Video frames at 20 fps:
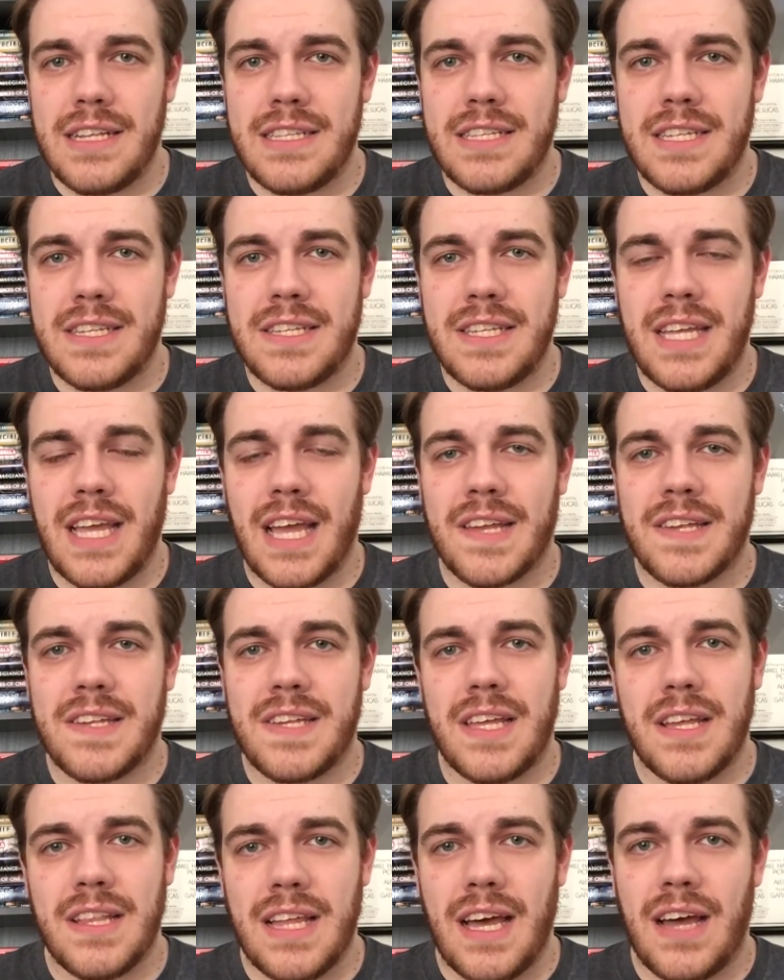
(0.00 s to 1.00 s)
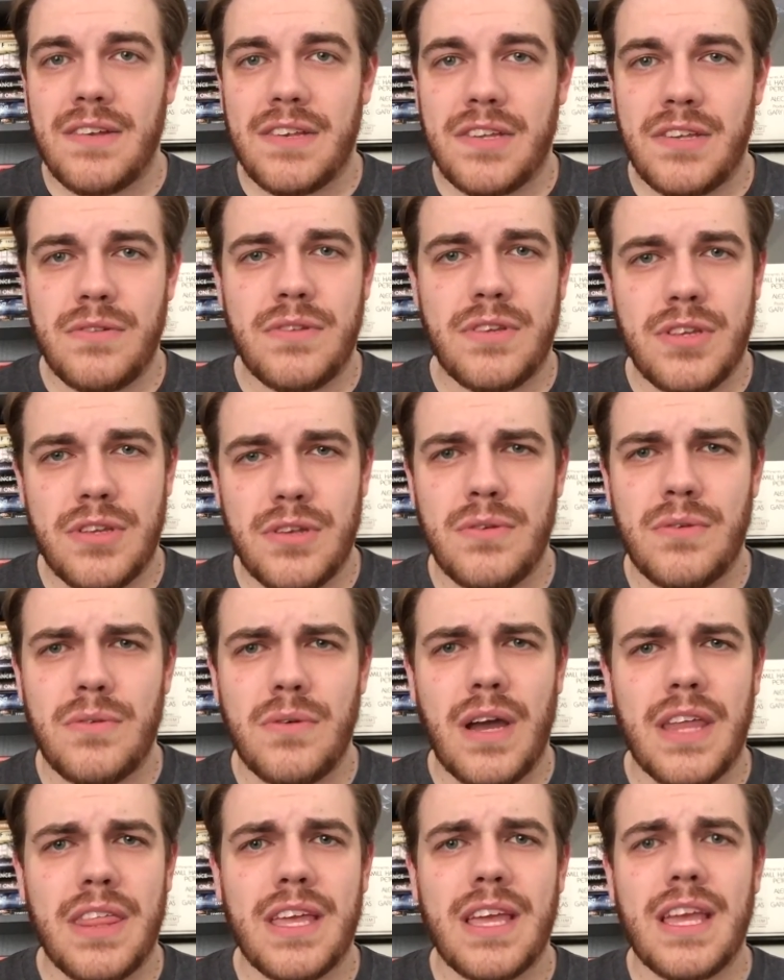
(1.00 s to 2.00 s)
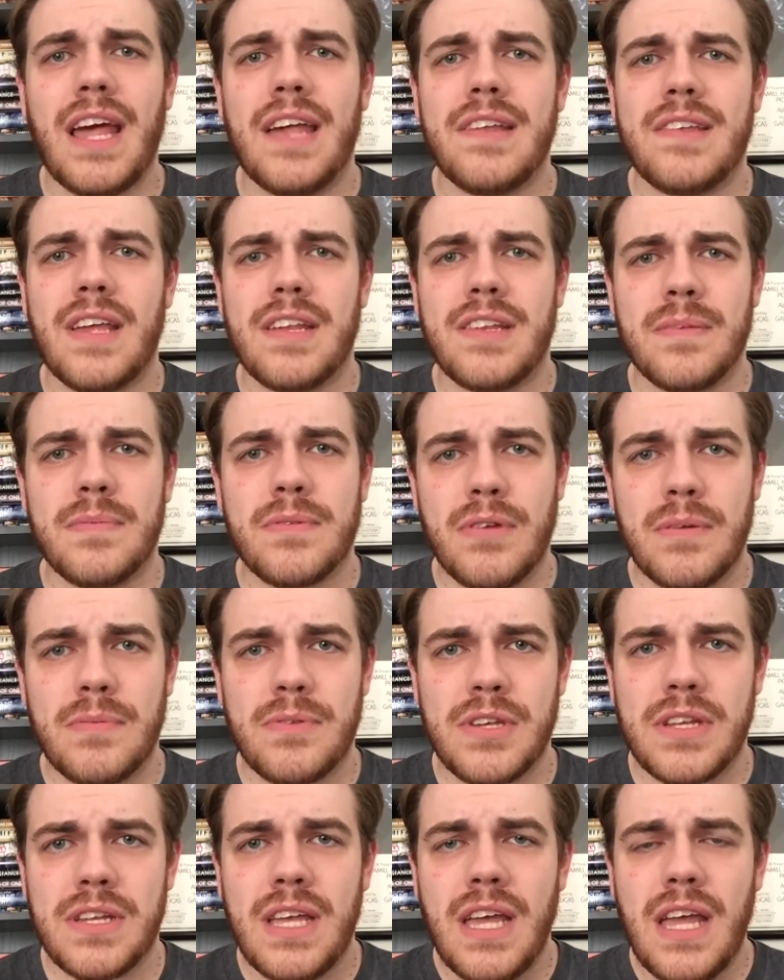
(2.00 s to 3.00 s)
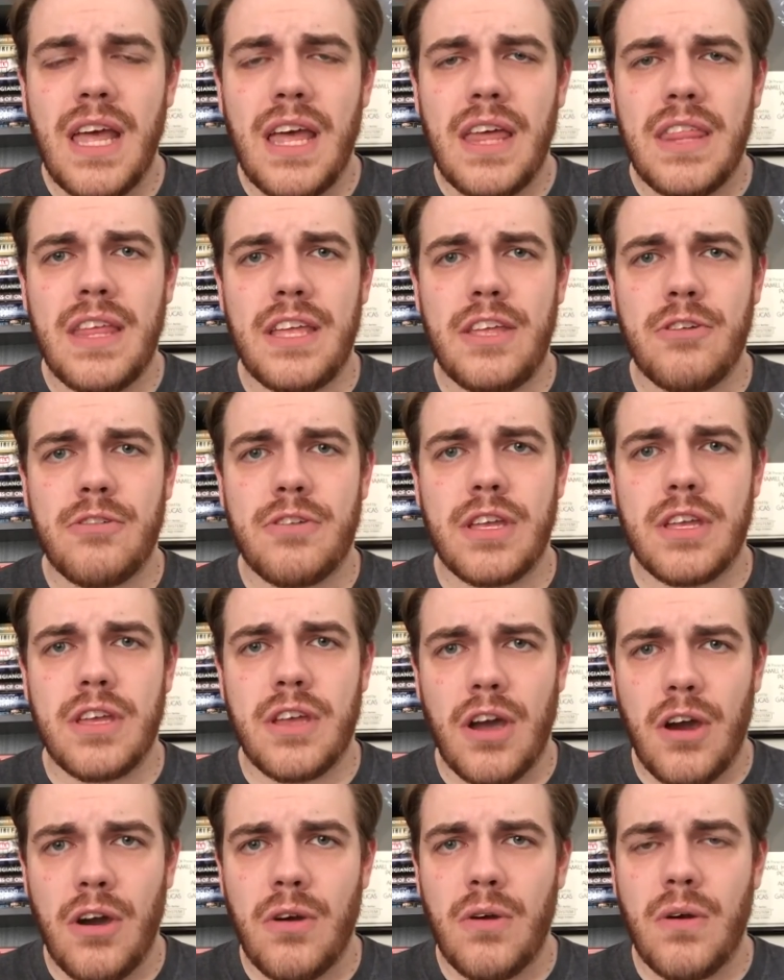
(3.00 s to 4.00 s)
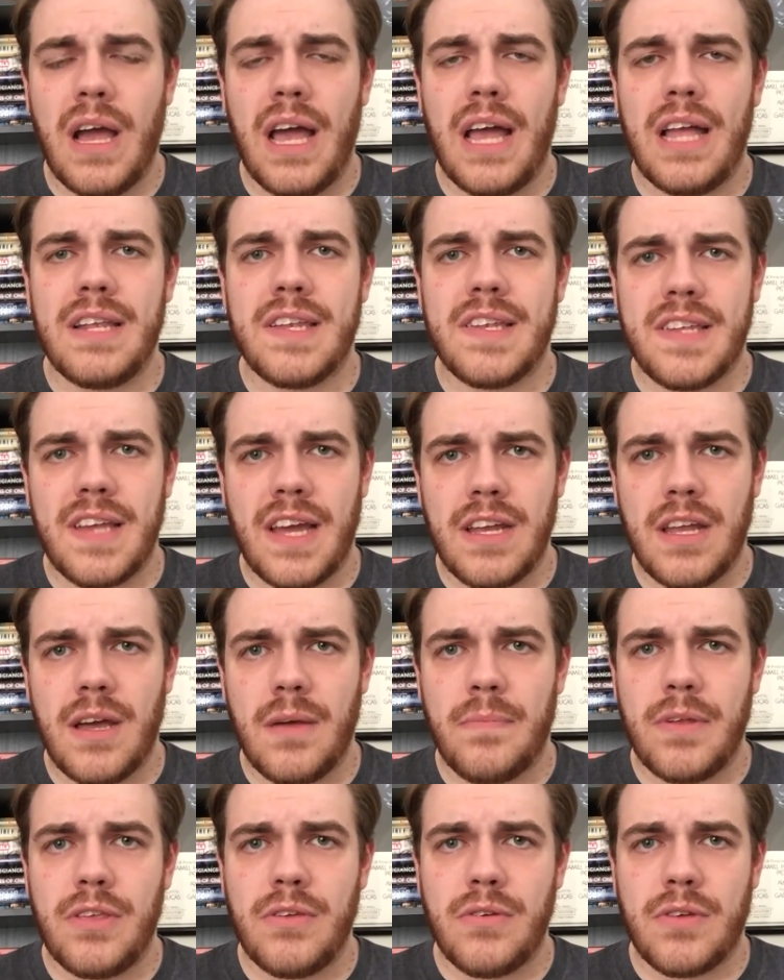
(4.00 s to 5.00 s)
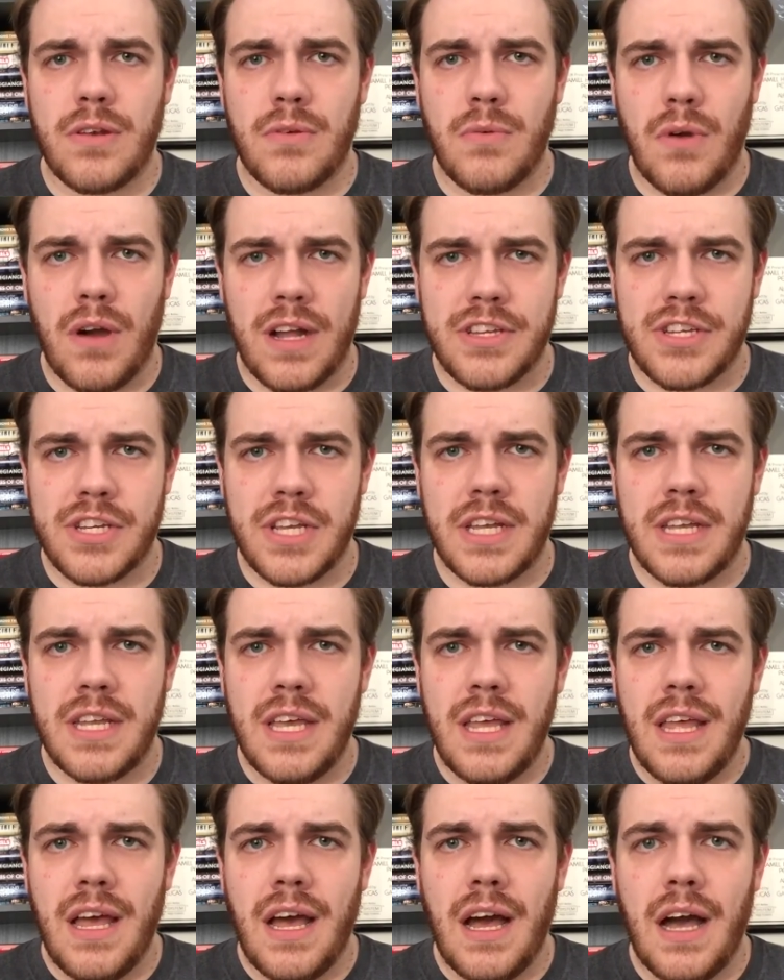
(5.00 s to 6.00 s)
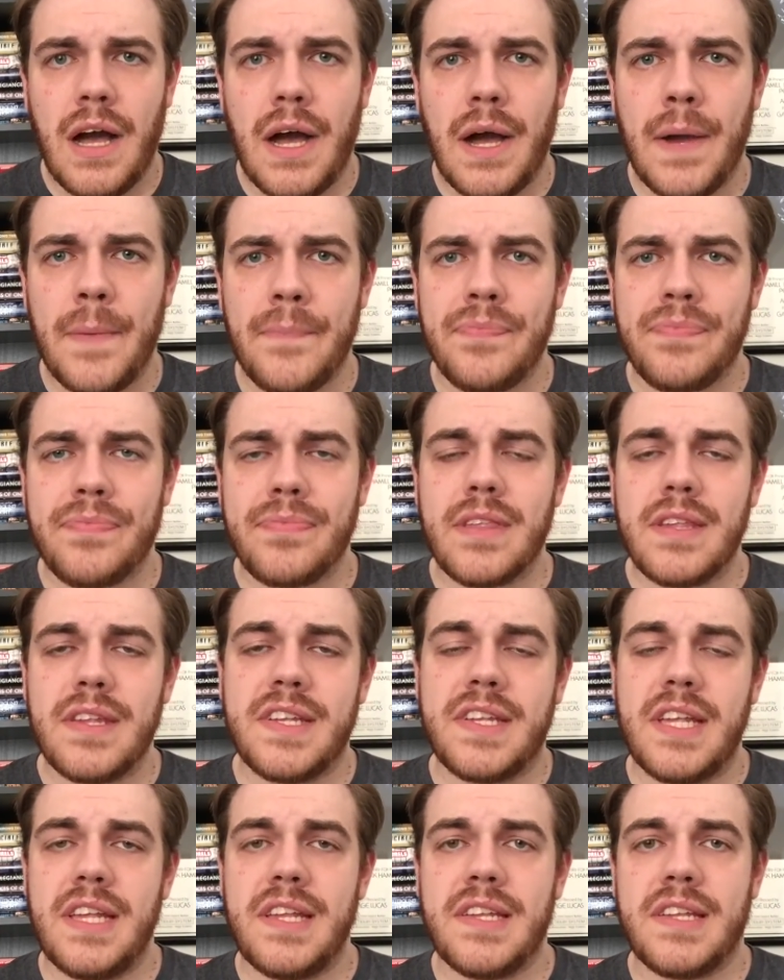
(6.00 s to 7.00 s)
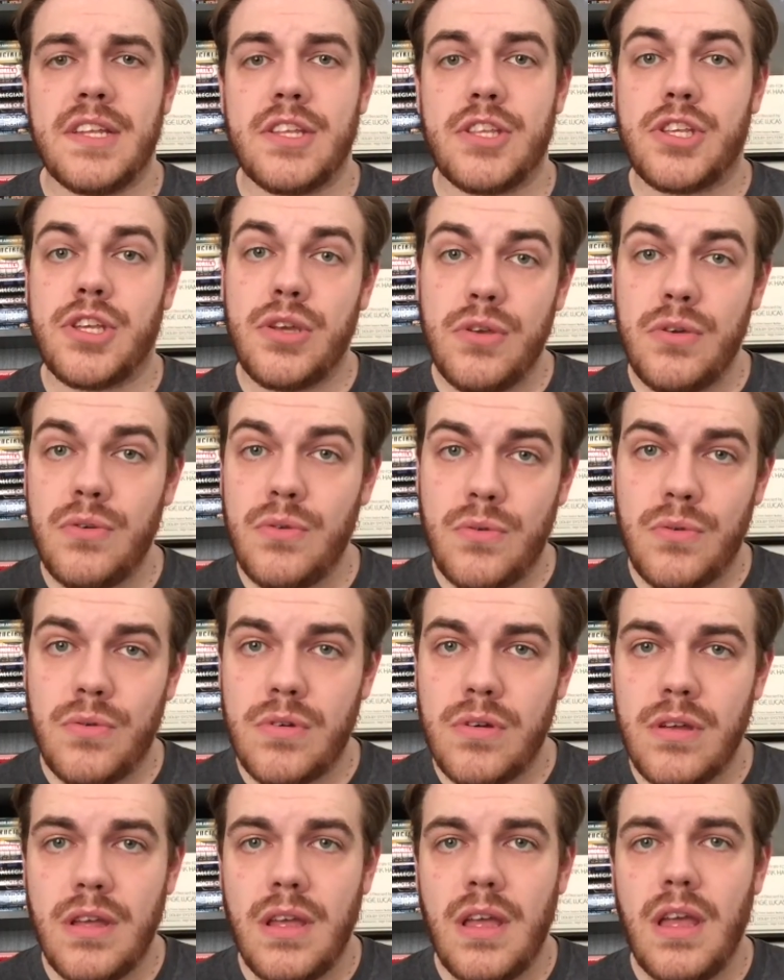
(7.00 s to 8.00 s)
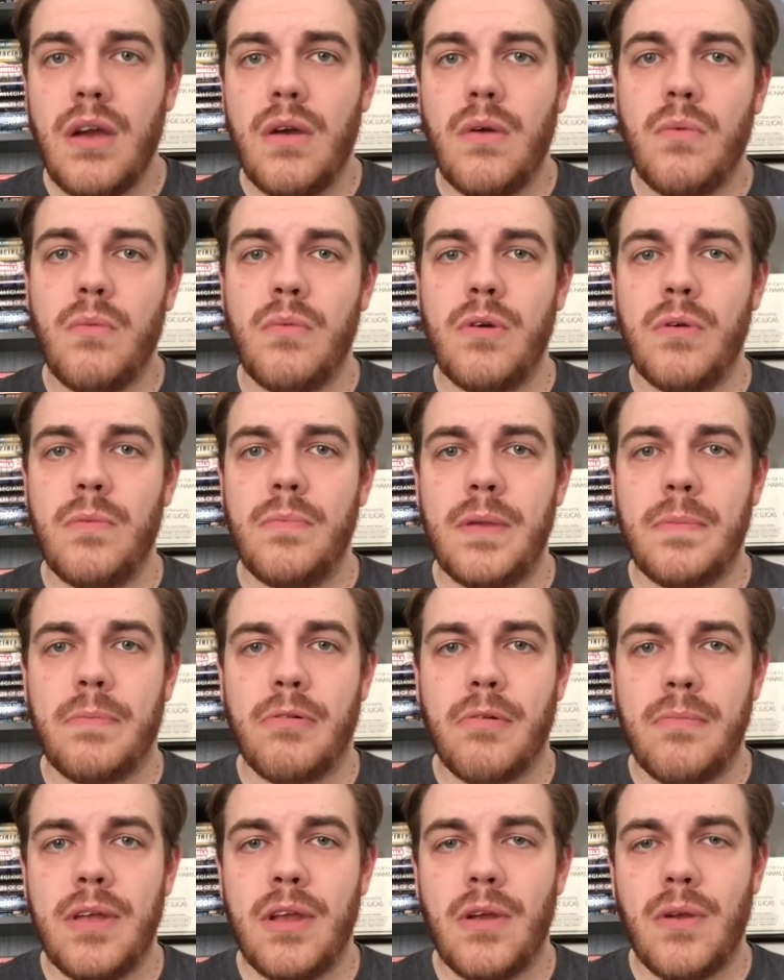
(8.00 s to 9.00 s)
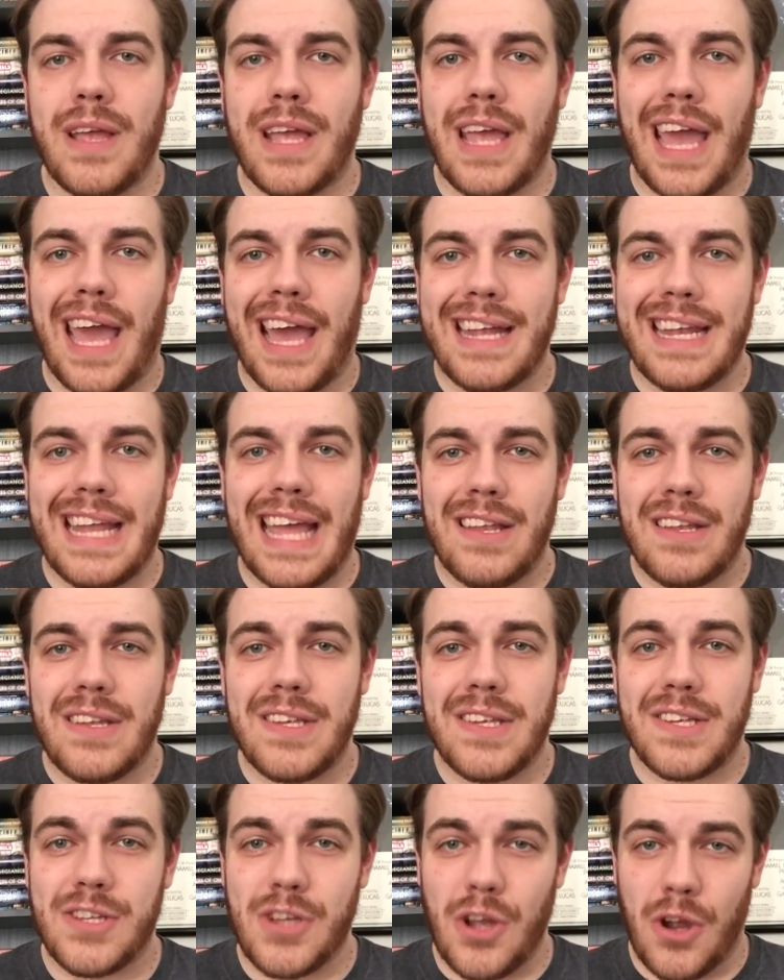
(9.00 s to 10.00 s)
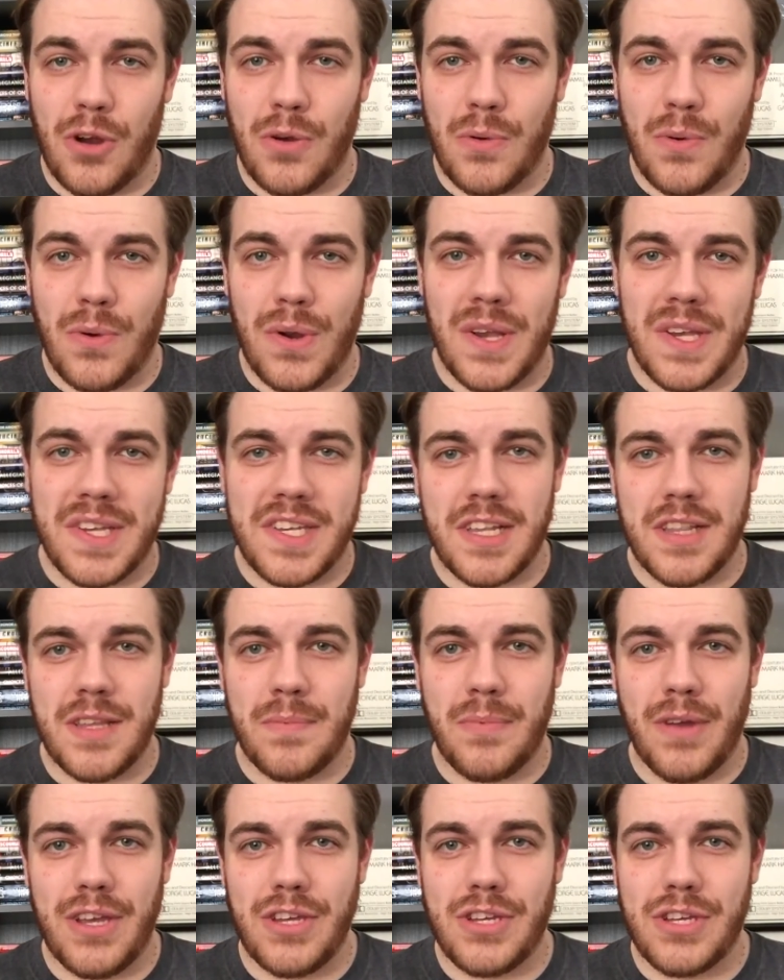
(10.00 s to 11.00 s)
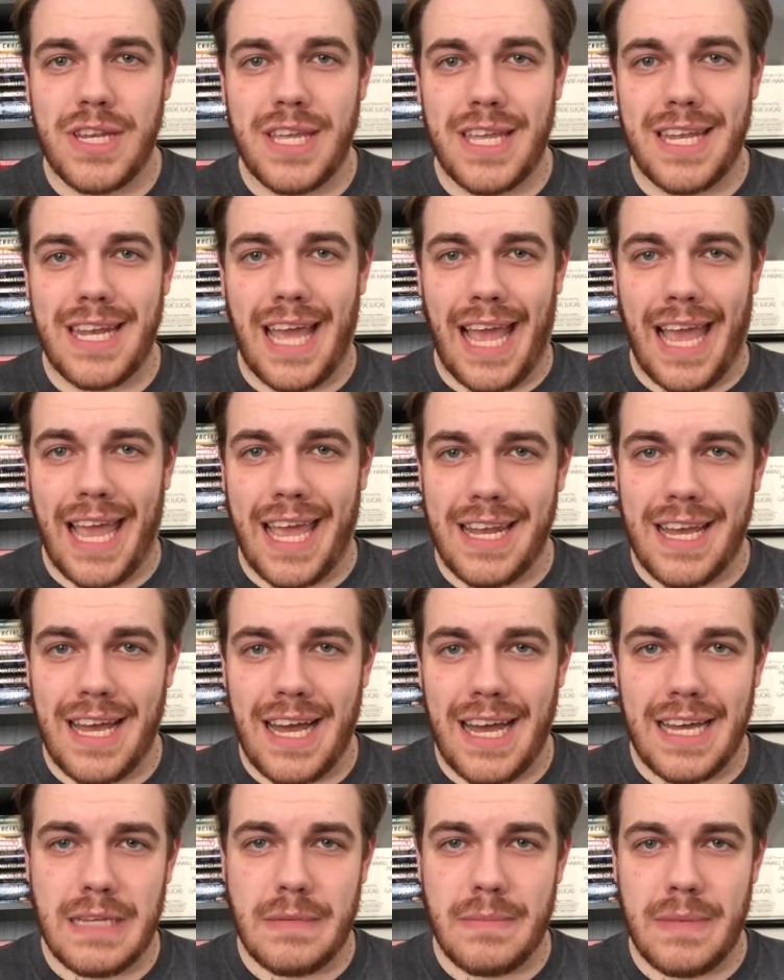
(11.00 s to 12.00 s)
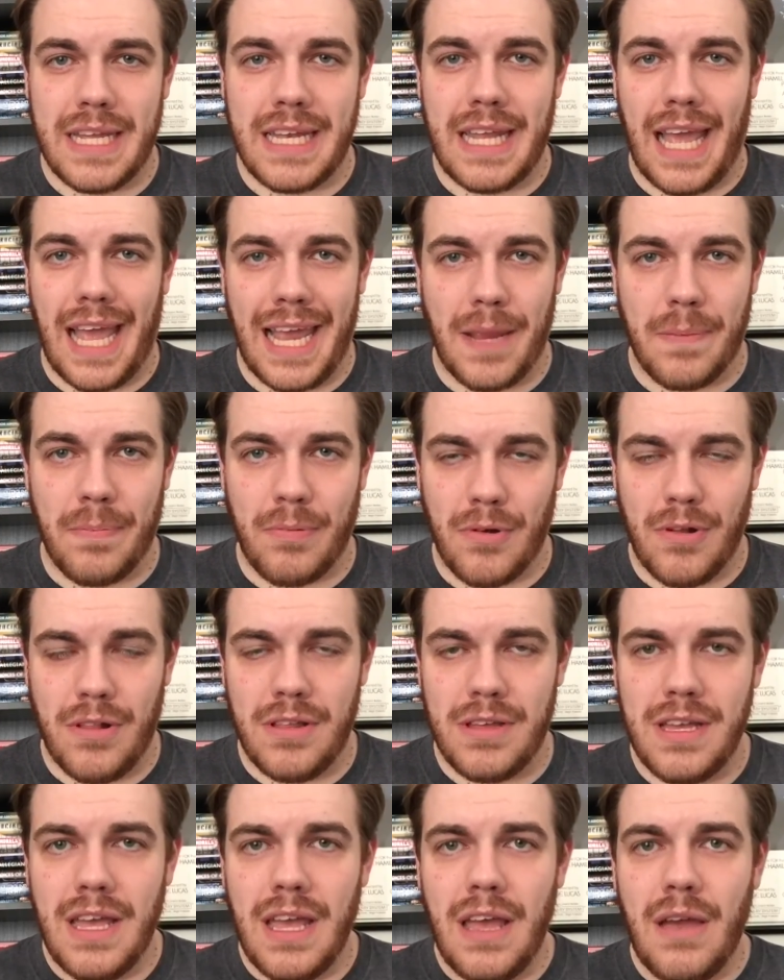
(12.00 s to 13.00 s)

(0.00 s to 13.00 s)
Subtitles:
Disney XD allows you to, I think it has a subscription that you can go and sign up and you can watch it. Season 2 will be premiering at Star Wars Celebration in Anaheim in April,